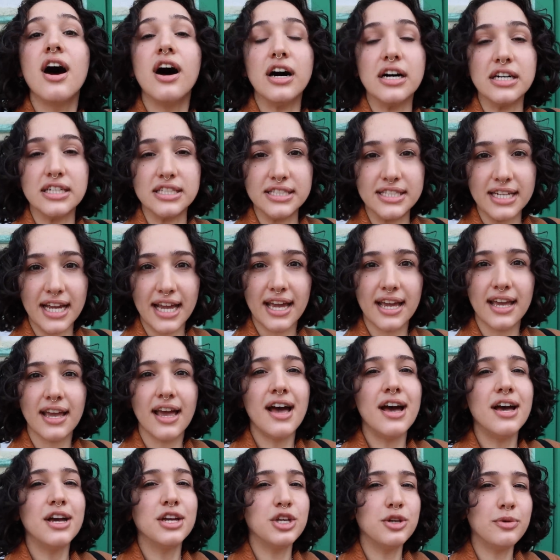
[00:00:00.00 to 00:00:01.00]
a day,
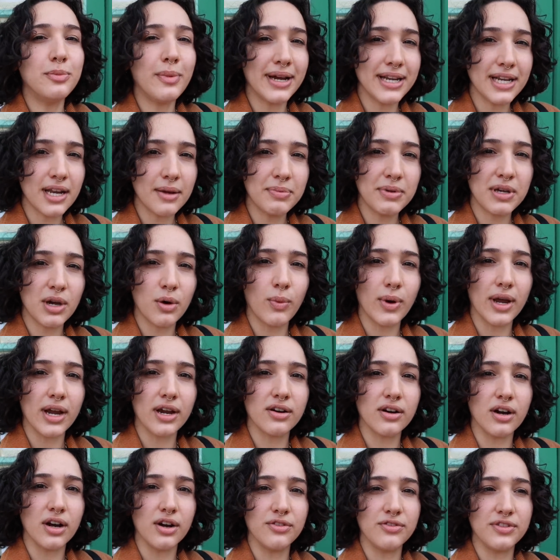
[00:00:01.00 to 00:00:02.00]
you might not be
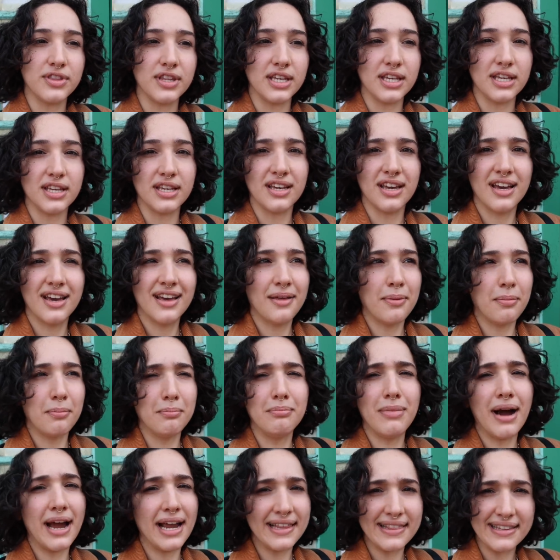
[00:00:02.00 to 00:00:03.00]
aware of the
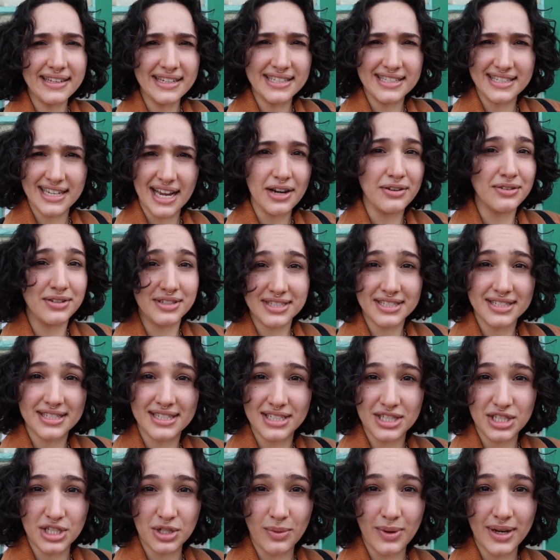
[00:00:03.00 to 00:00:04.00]
Miley Cyrus
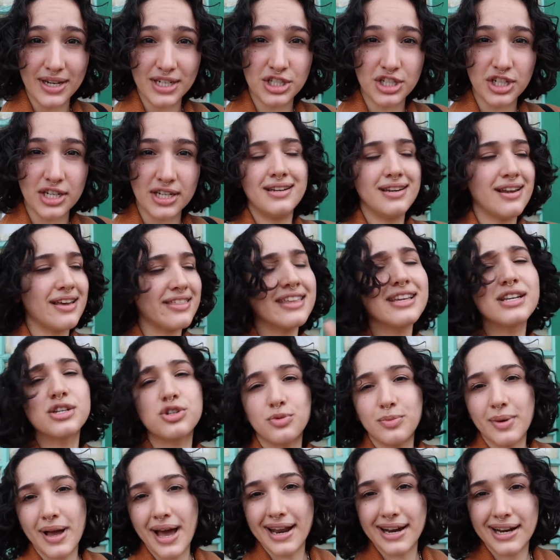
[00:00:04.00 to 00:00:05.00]
situation. Nothing
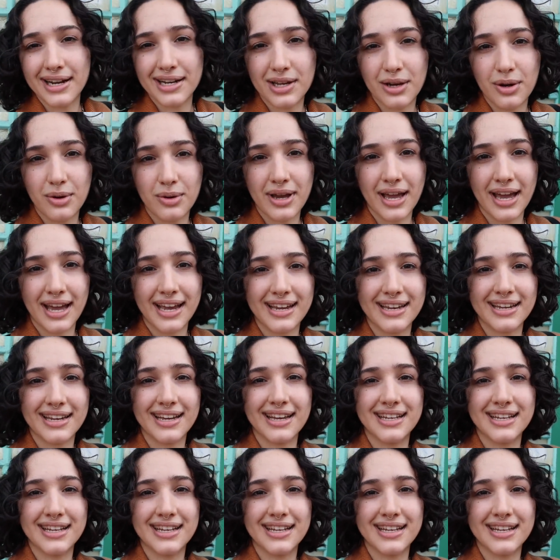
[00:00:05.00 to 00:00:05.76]
dramatic, okay?